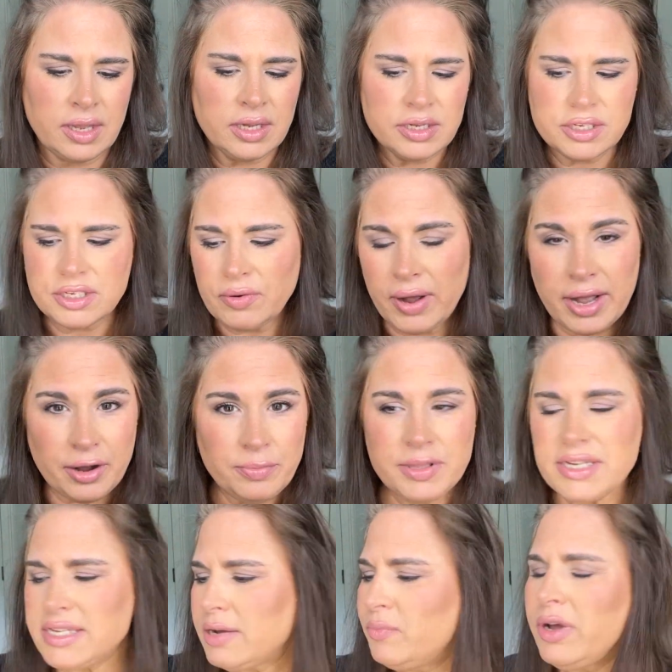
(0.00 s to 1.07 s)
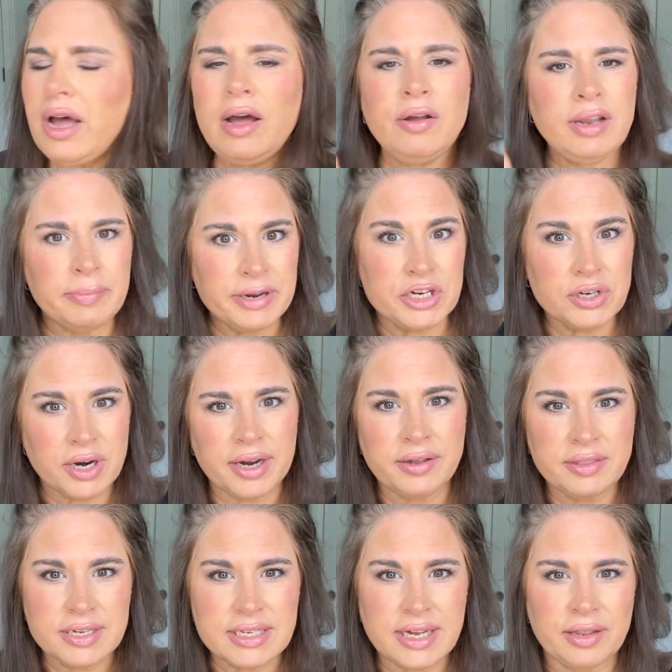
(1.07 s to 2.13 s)
So I hope this, well, let me try on
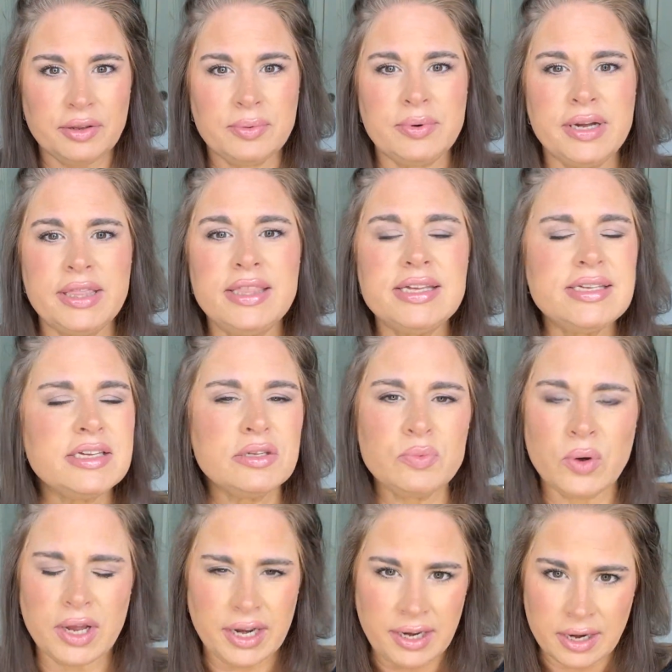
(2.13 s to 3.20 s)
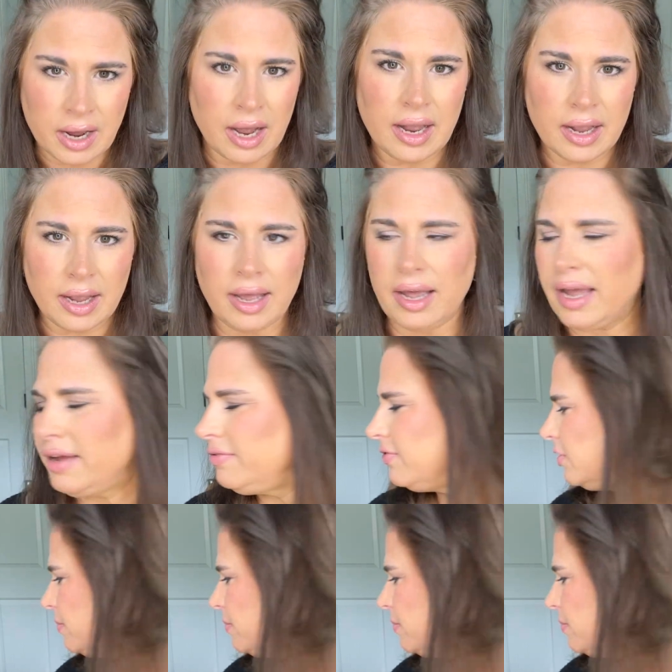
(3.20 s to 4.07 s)
this other one. This is one not cut for